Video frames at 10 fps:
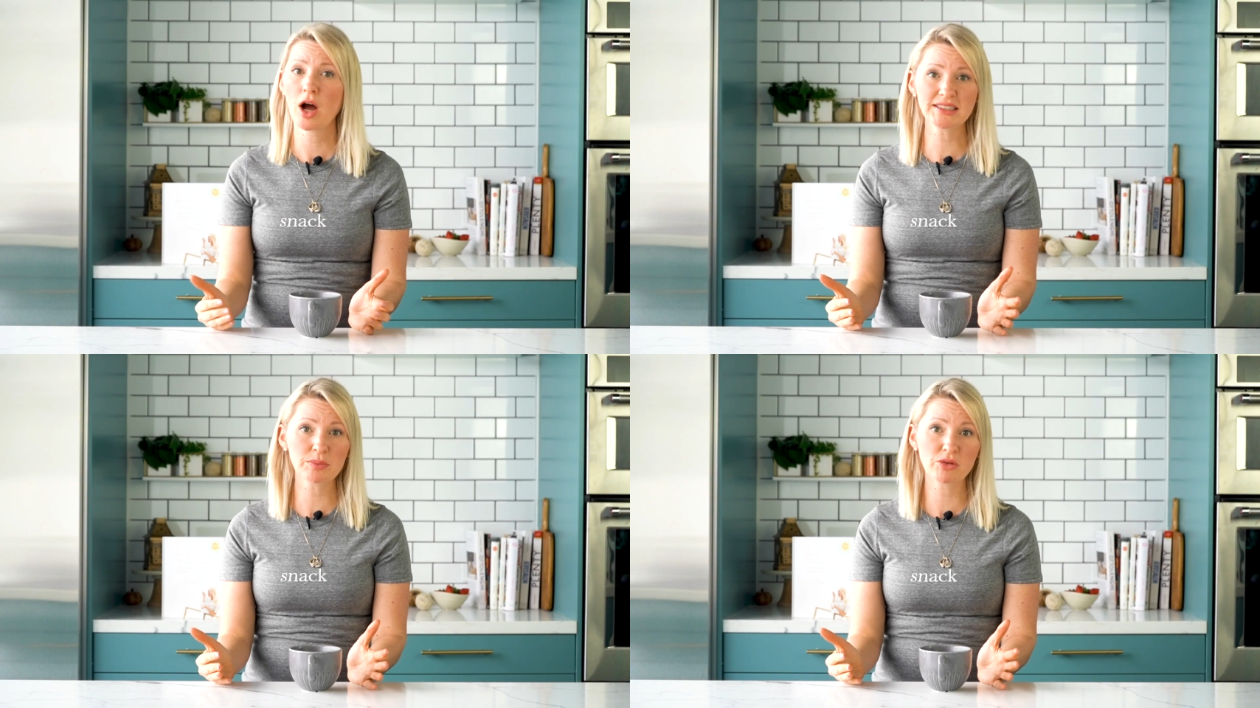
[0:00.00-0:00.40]

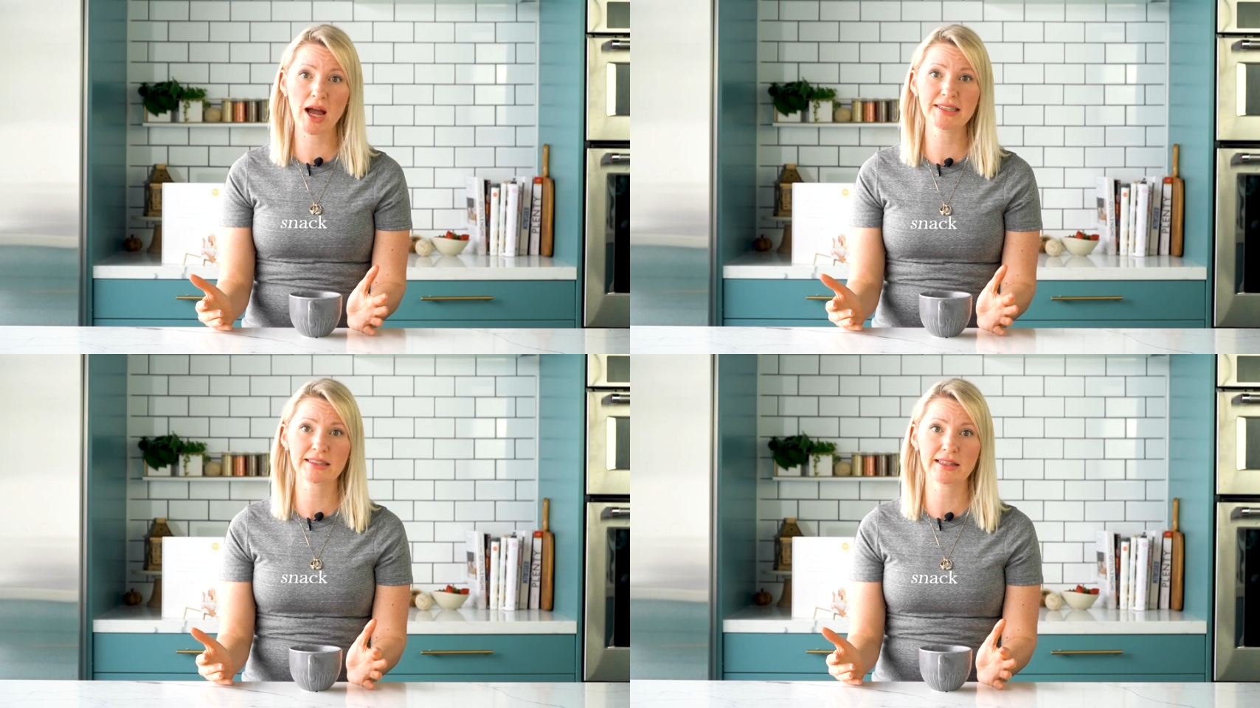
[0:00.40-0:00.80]
Not
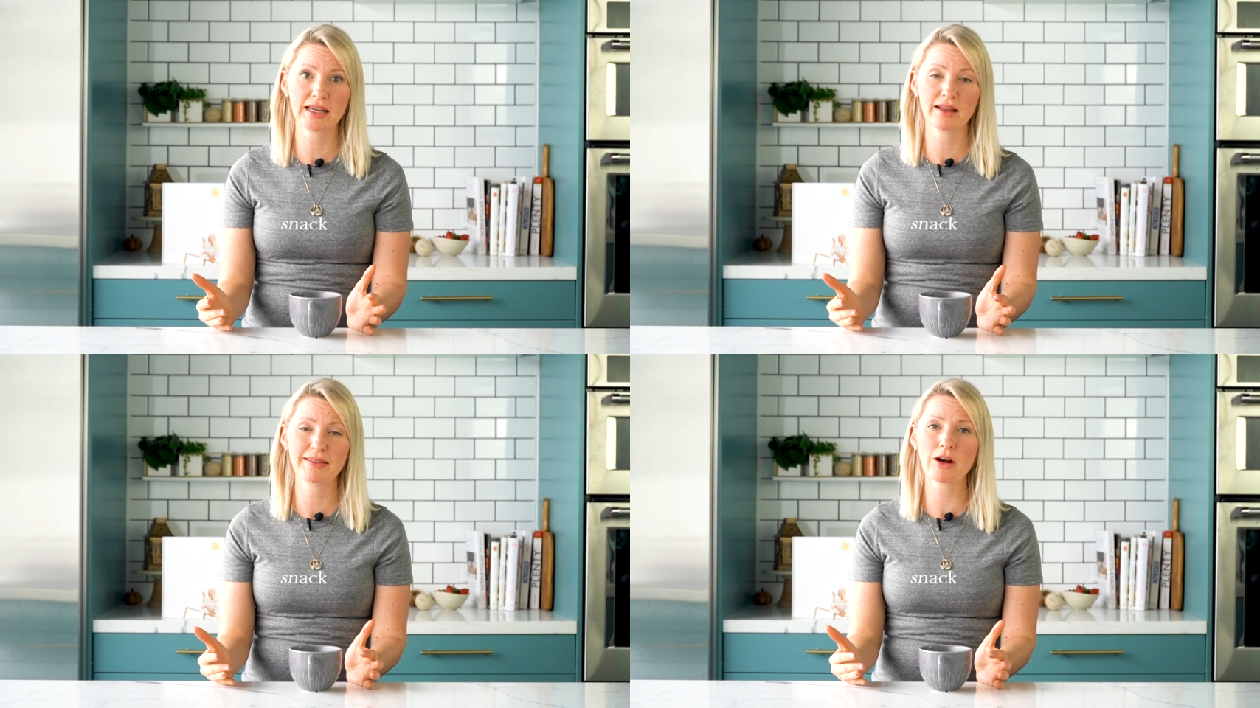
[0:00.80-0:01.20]

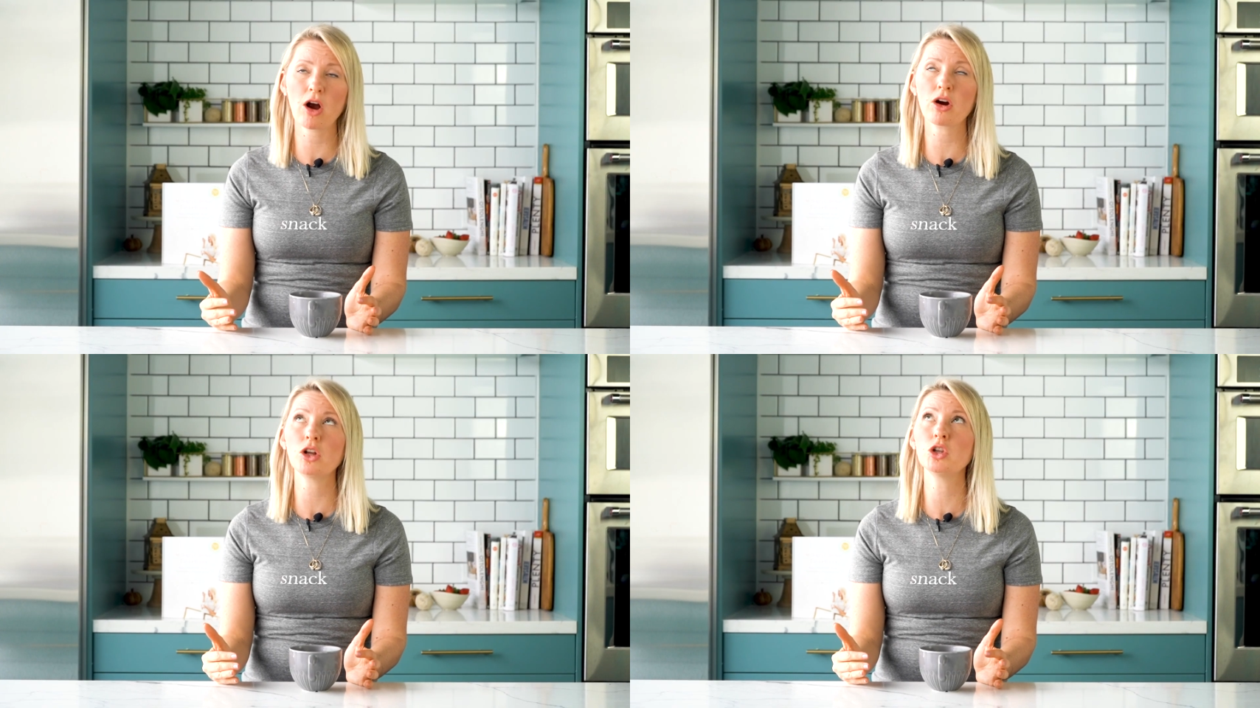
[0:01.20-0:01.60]
surprisingly, there
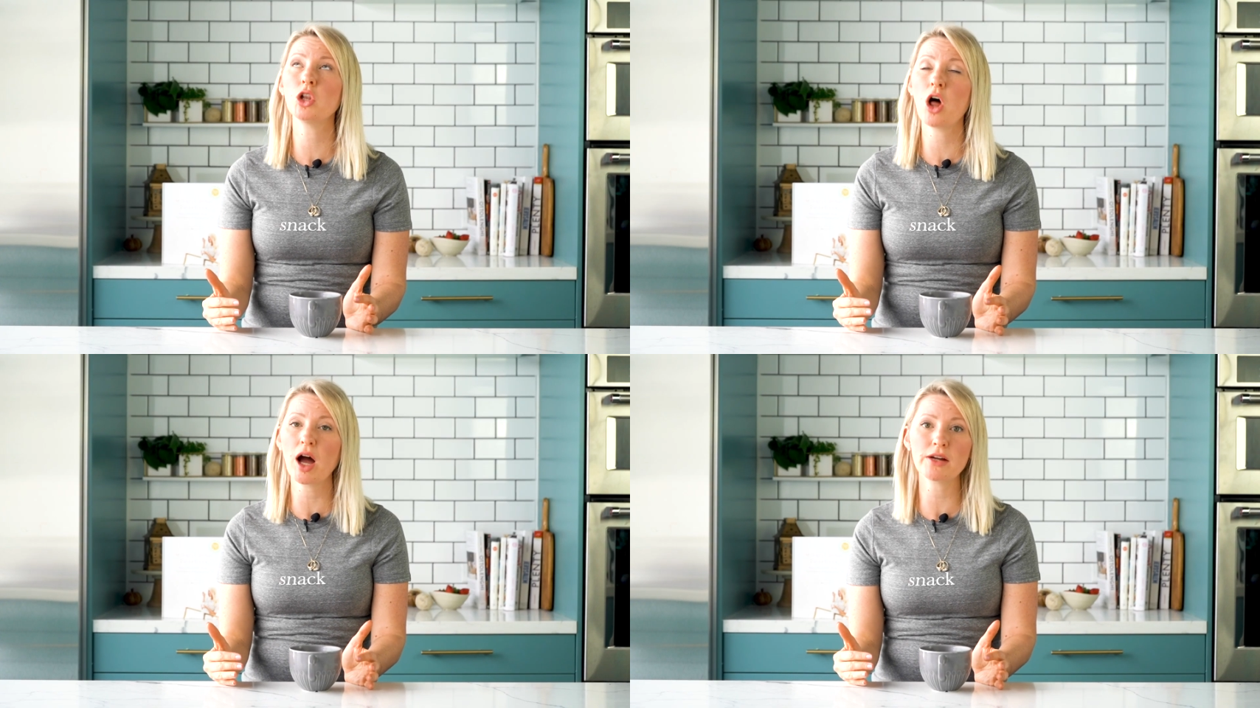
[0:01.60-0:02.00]
are a
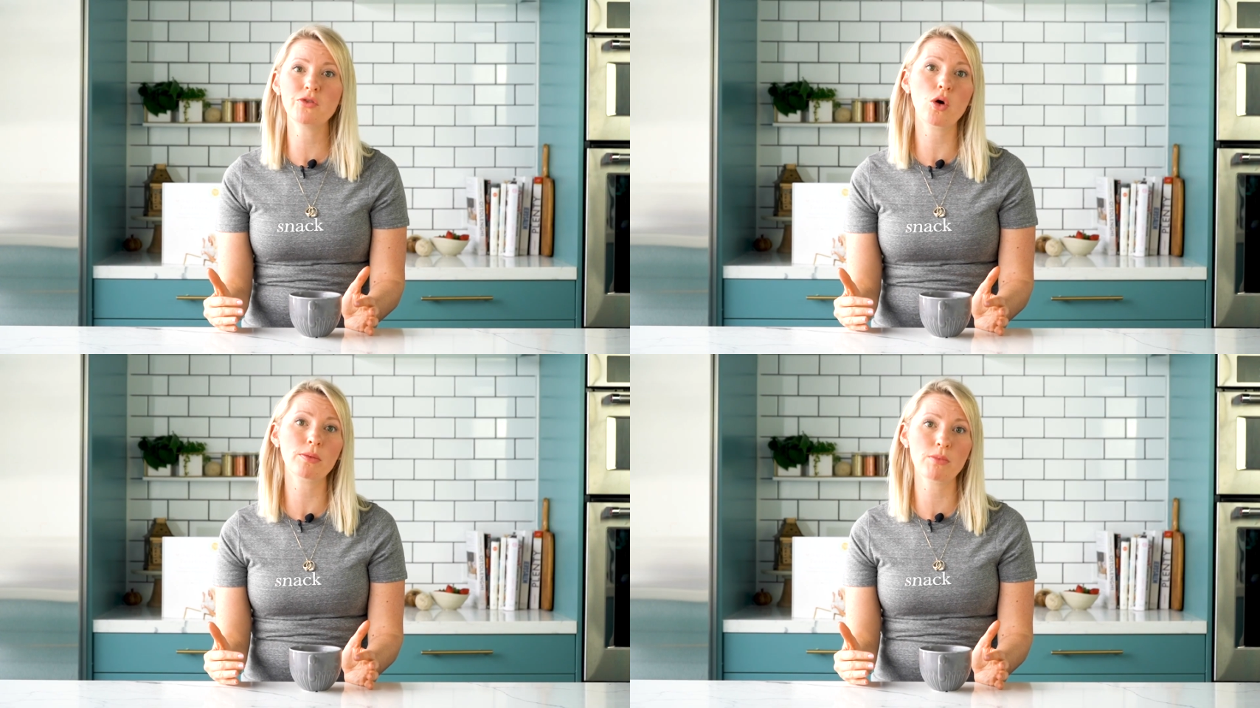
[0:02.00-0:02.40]
lot
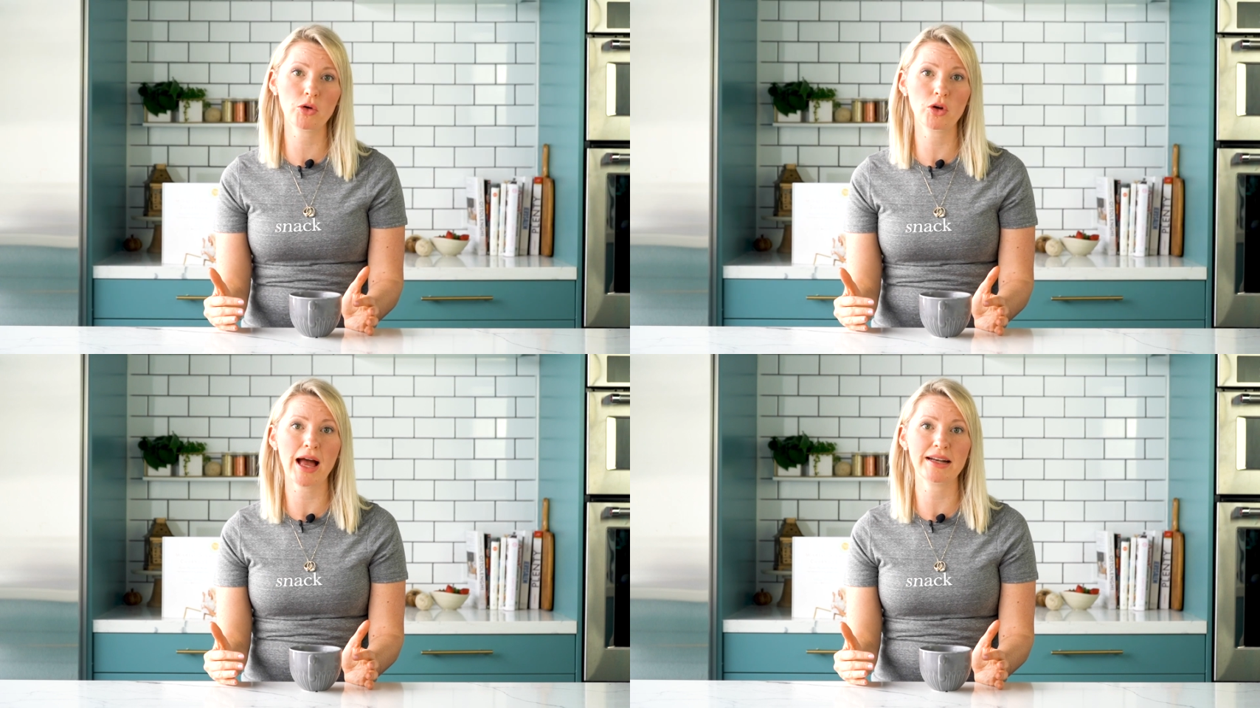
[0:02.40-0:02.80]
of
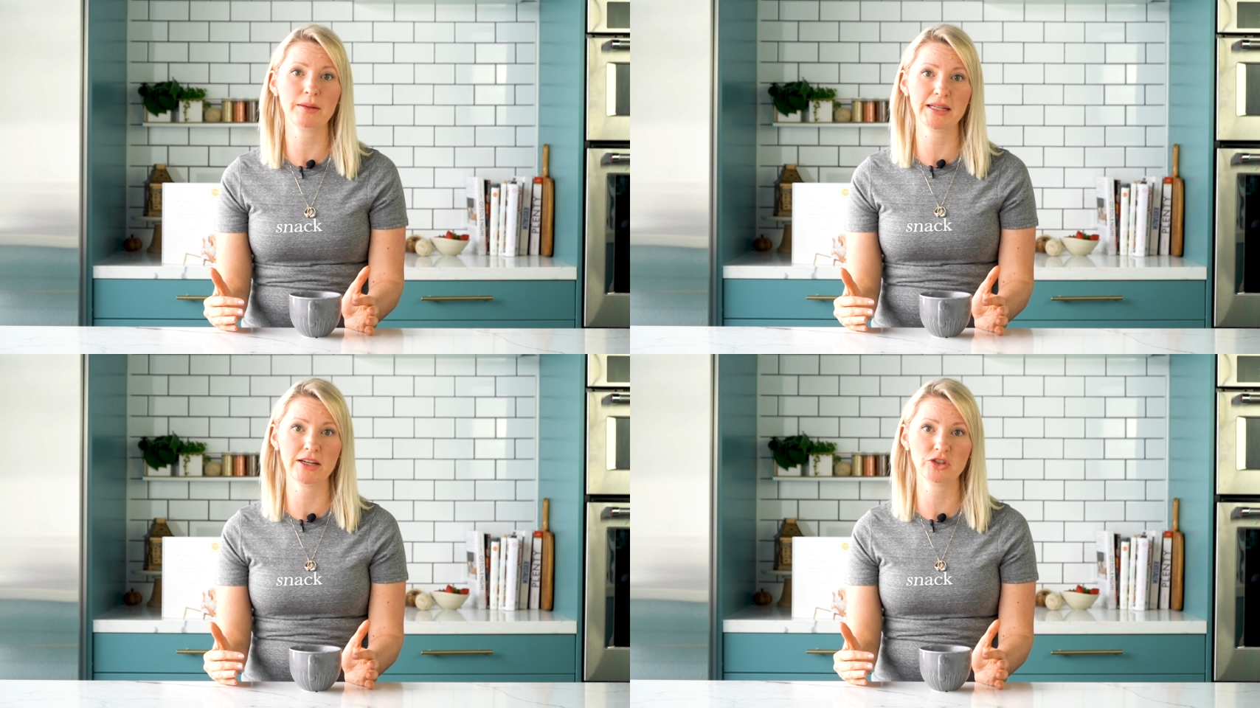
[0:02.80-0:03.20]
hormonal
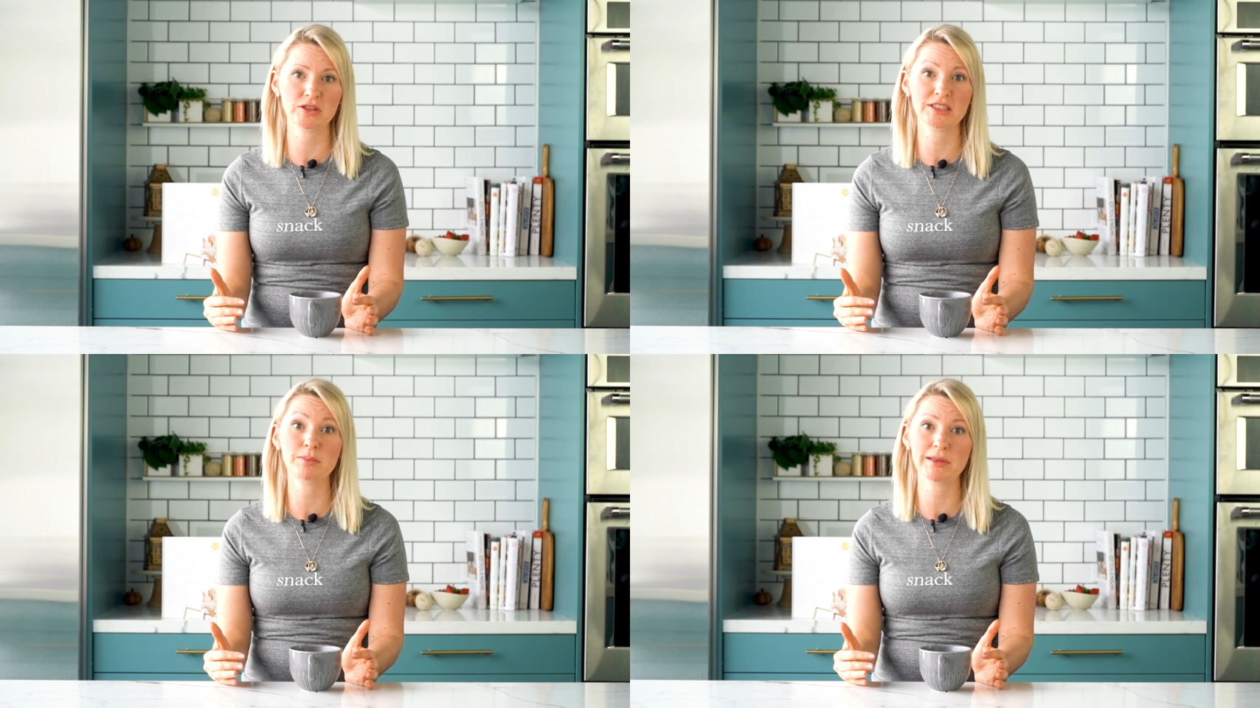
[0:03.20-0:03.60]

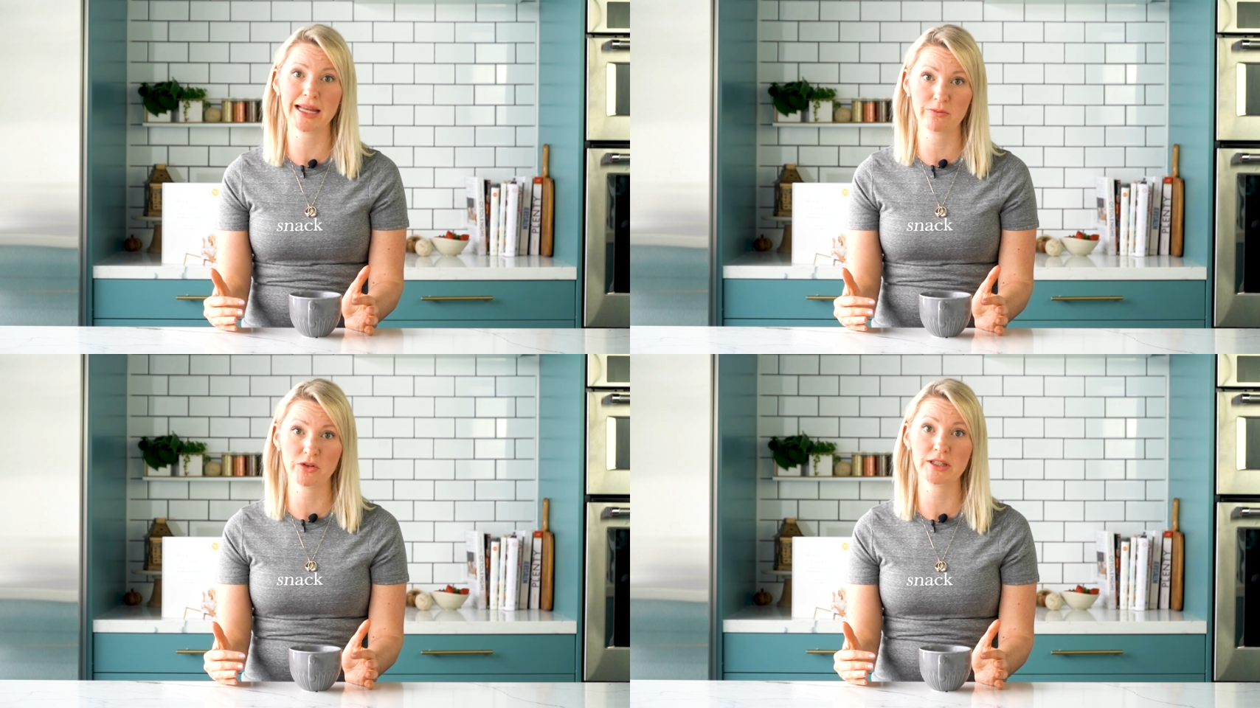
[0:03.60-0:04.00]
adaptations to
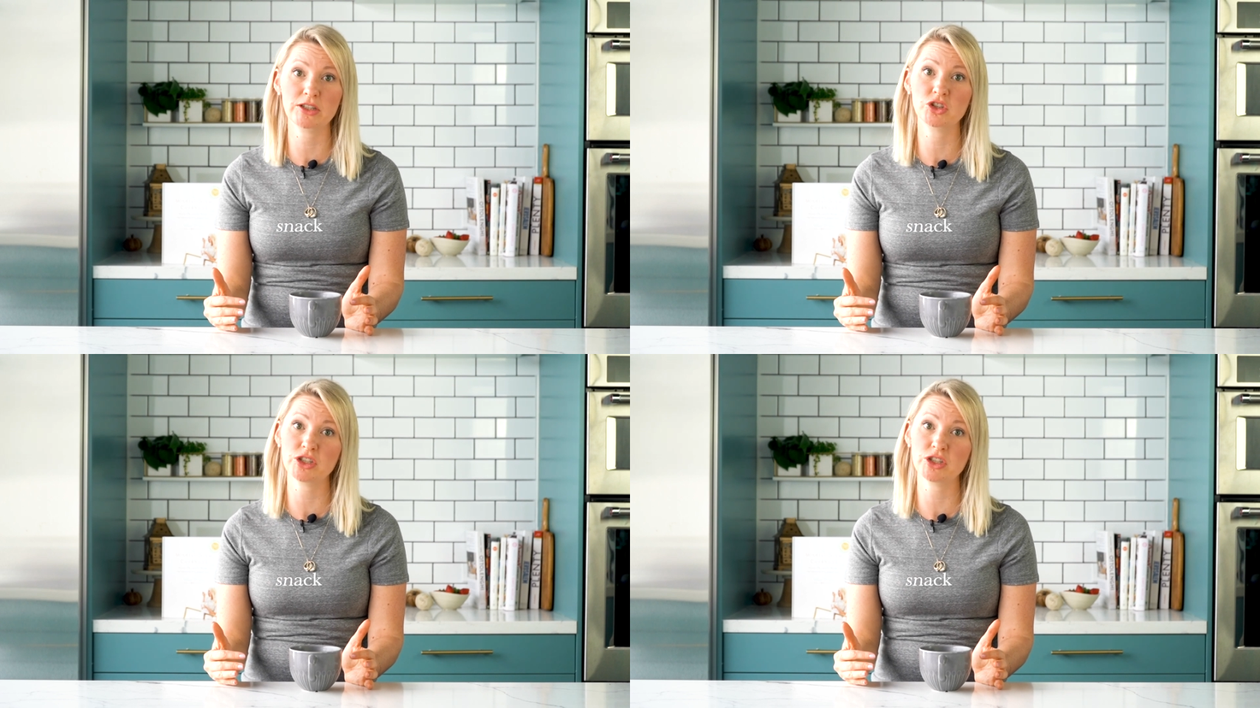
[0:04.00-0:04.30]
blame for these